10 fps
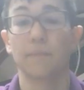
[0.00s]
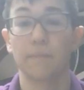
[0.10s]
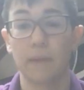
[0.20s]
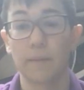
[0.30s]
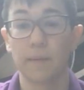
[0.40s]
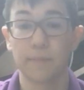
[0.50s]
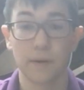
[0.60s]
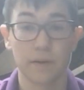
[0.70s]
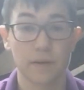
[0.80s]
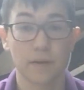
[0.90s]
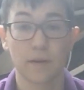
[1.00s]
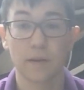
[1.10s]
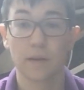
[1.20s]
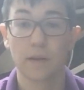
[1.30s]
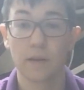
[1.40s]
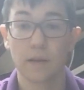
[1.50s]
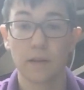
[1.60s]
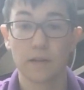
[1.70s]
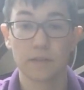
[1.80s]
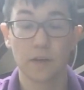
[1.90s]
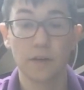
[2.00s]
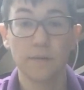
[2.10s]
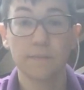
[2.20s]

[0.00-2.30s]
maybe it broke. It's on.